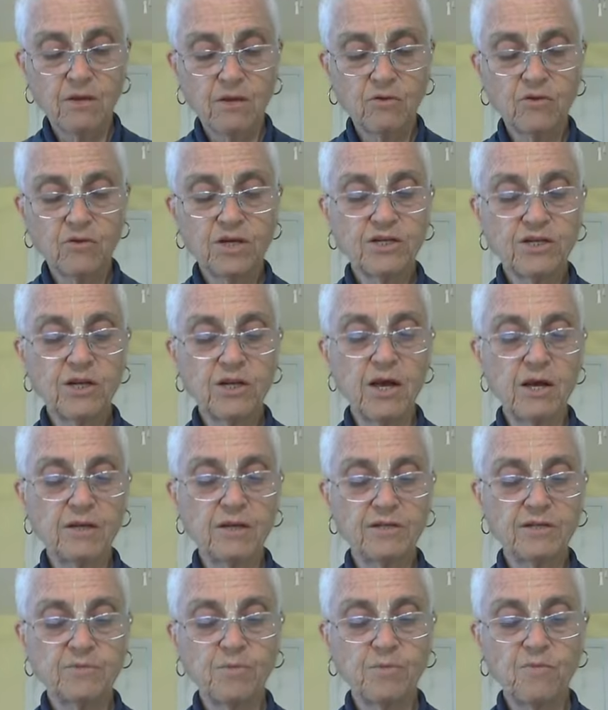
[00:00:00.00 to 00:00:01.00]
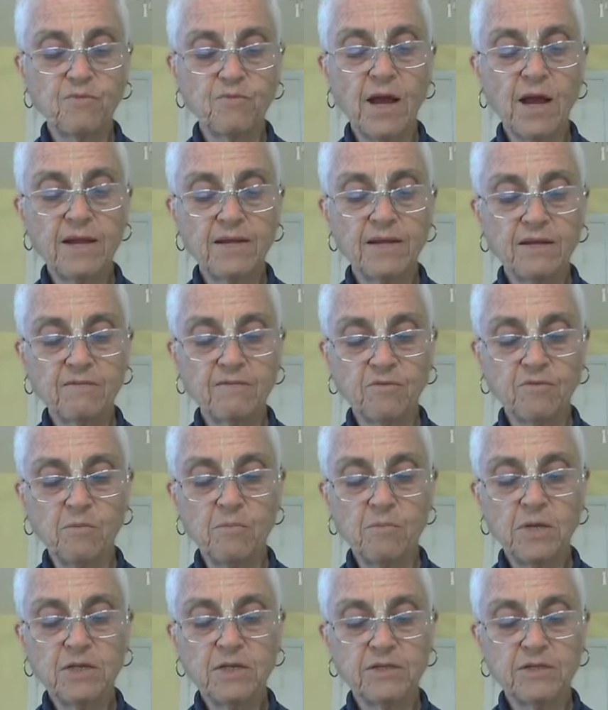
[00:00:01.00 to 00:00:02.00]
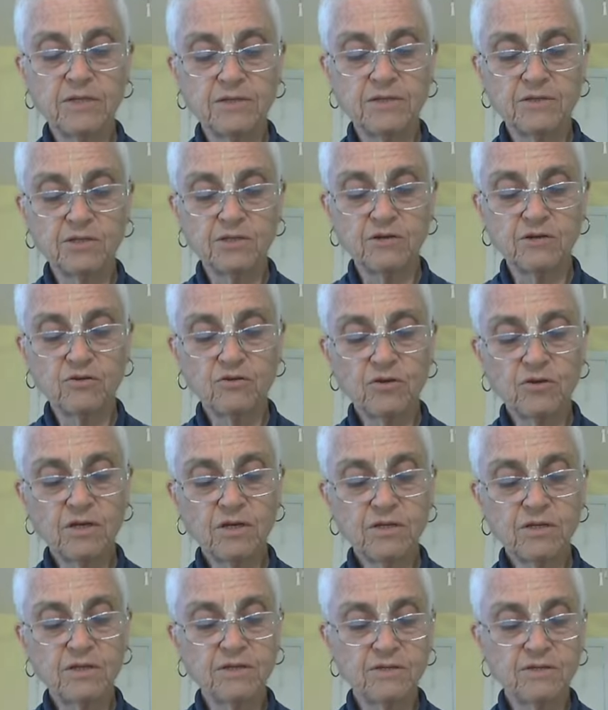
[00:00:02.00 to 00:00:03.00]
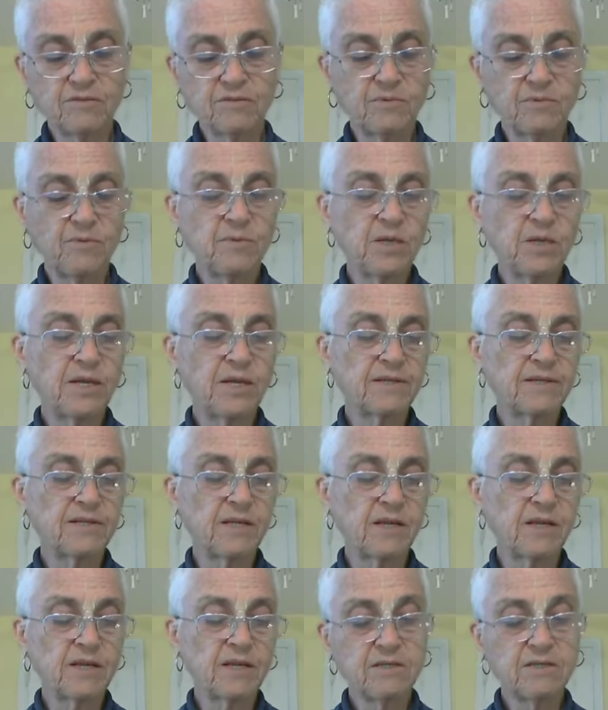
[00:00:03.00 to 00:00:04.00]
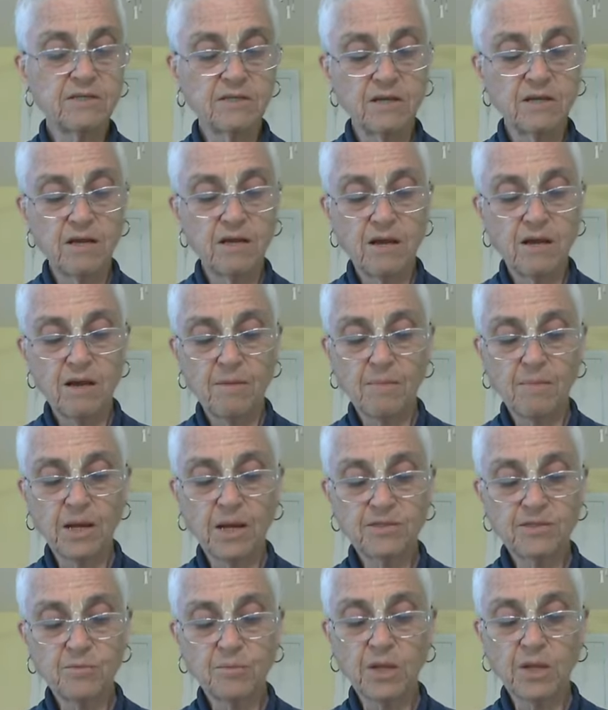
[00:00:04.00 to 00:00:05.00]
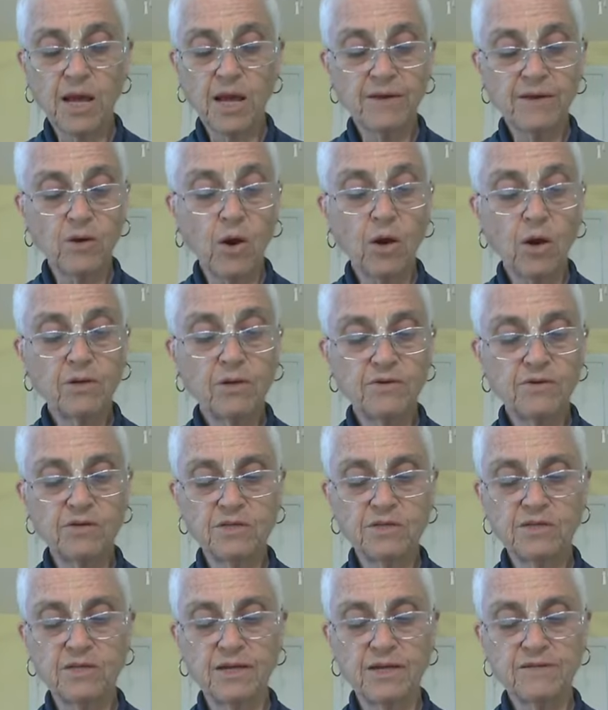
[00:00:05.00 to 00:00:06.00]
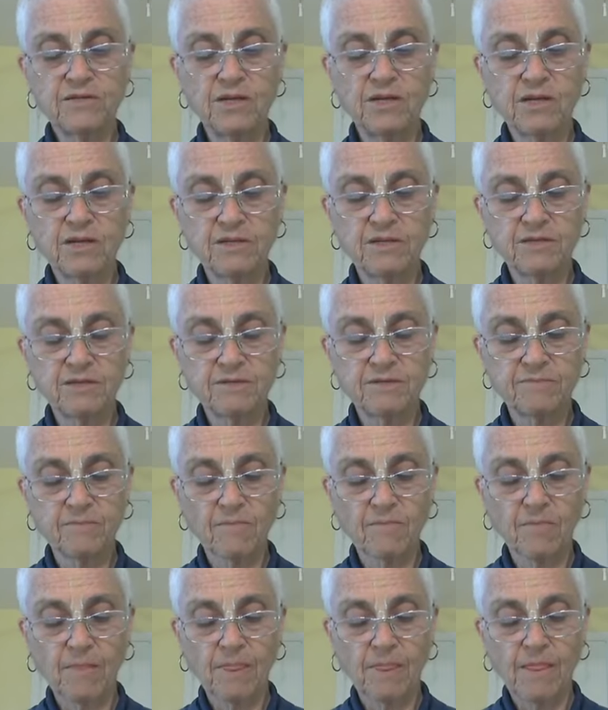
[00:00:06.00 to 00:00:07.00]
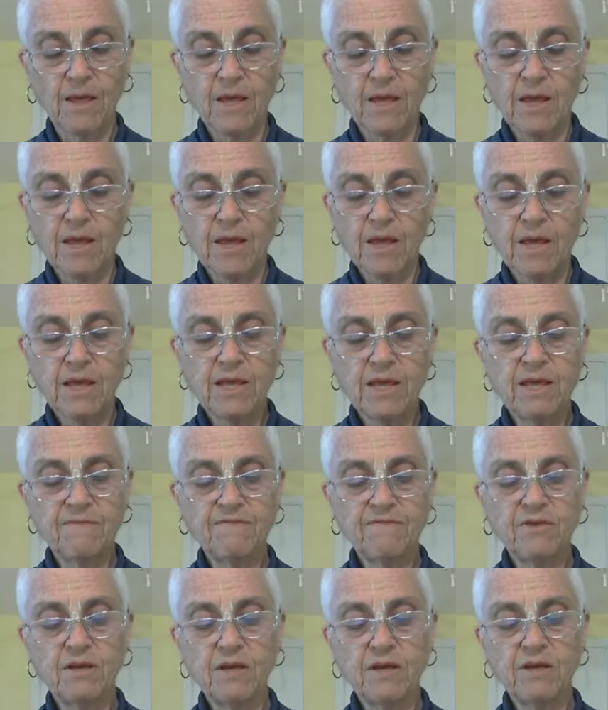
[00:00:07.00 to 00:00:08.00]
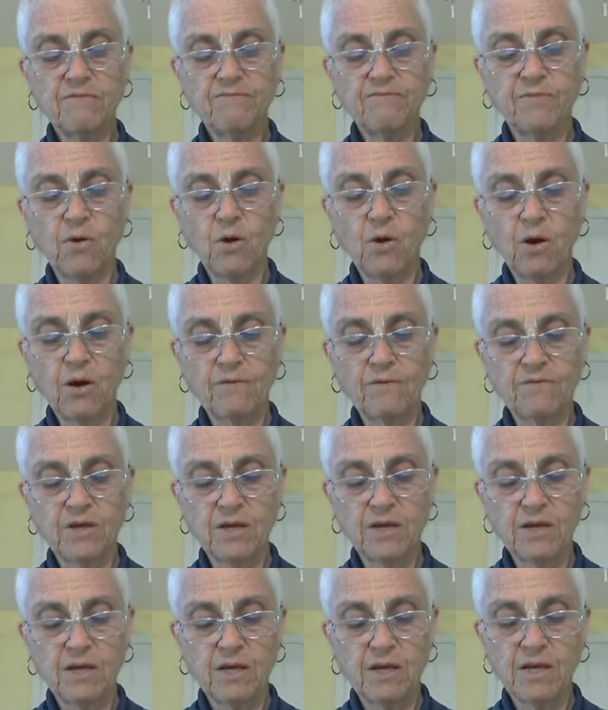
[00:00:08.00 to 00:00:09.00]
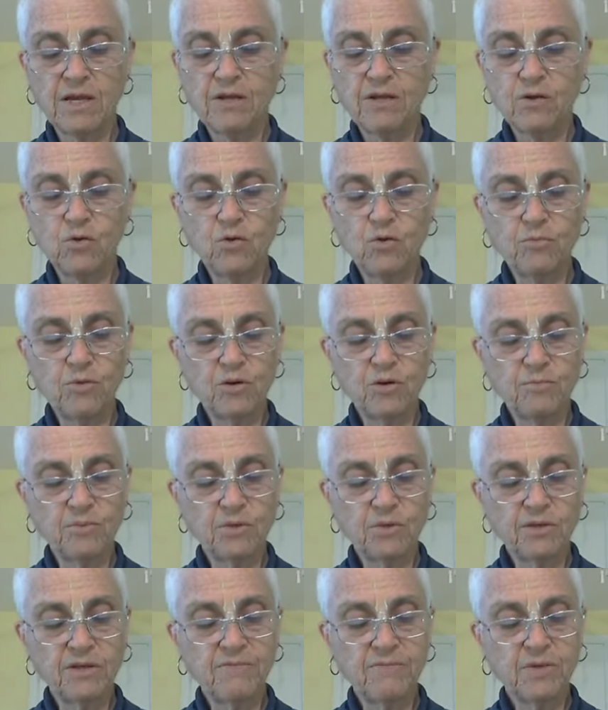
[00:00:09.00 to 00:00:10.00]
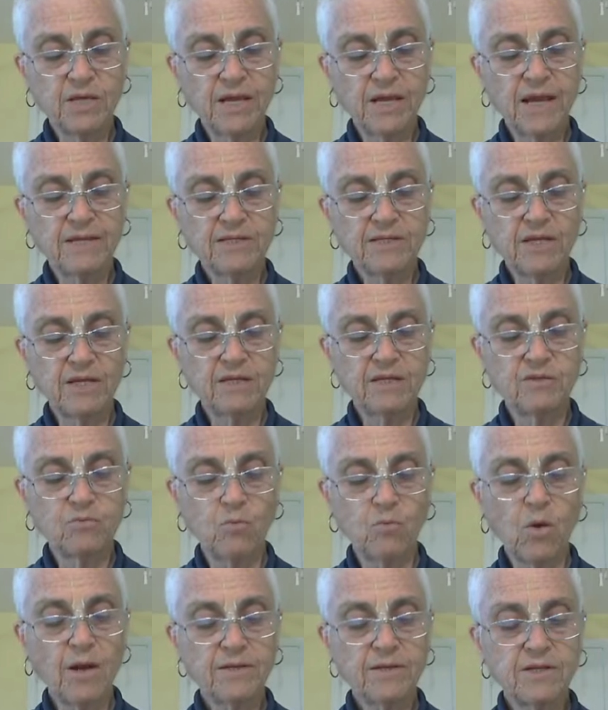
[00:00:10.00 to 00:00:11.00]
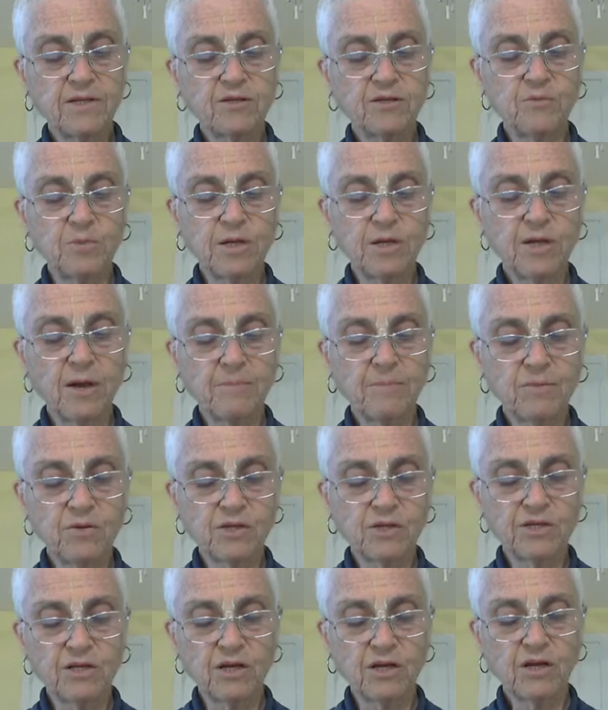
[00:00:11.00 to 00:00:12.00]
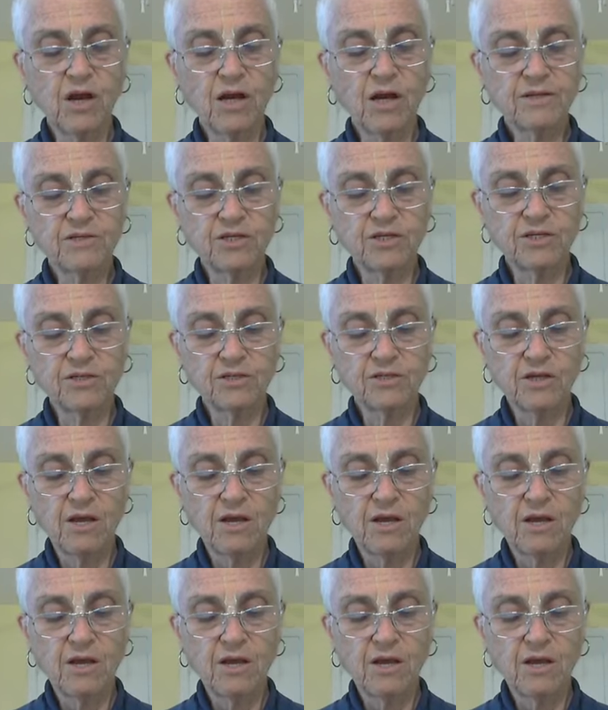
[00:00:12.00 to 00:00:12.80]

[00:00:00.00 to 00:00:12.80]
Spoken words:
Krishna is providing for millions and trillions of living entities by supplying all their necessities. Even if all the innumerable living entities wanted to become Krishna conscious,